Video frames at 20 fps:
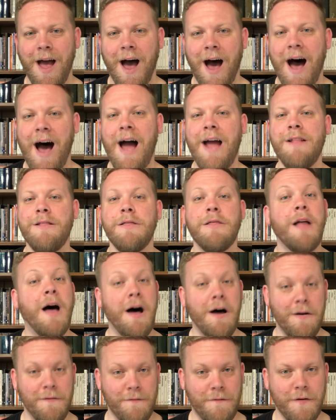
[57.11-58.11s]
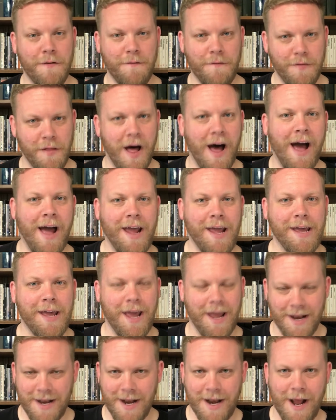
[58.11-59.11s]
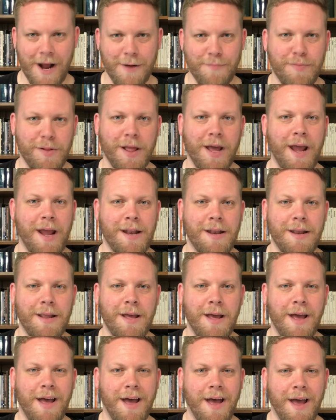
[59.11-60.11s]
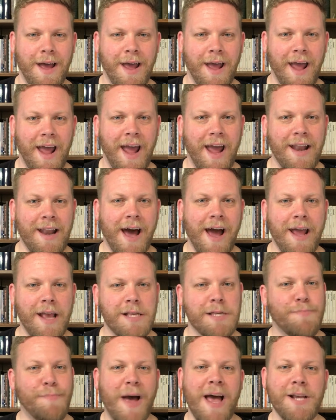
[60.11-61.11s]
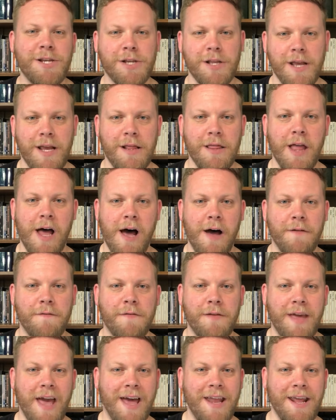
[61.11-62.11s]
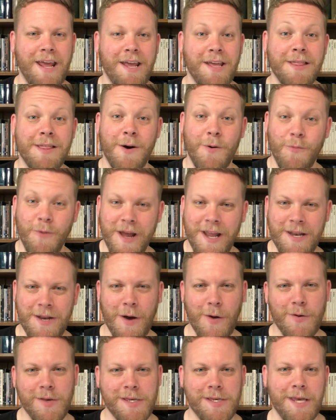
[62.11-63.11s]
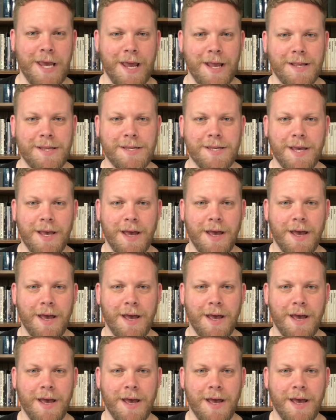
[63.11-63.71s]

I love flying in an airplane, and I especially love getting the window seats.